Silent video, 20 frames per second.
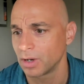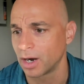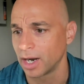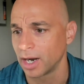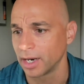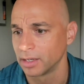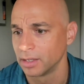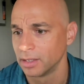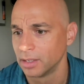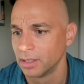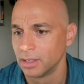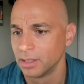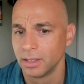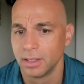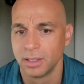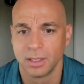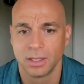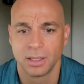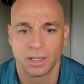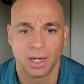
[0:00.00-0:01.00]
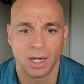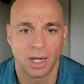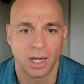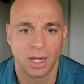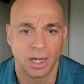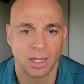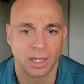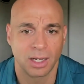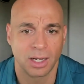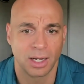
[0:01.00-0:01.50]
All right.
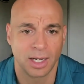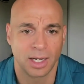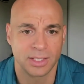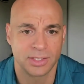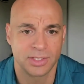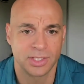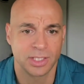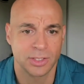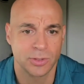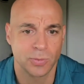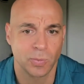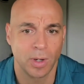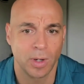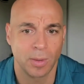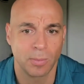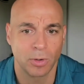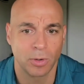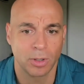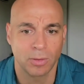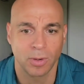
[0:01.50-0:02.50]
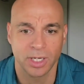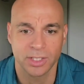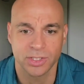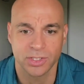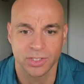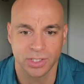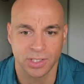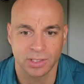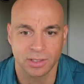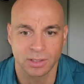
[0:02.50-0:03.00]
I see there's one more
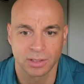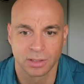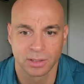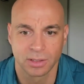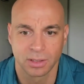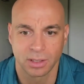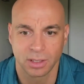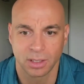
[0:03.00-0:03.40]
question.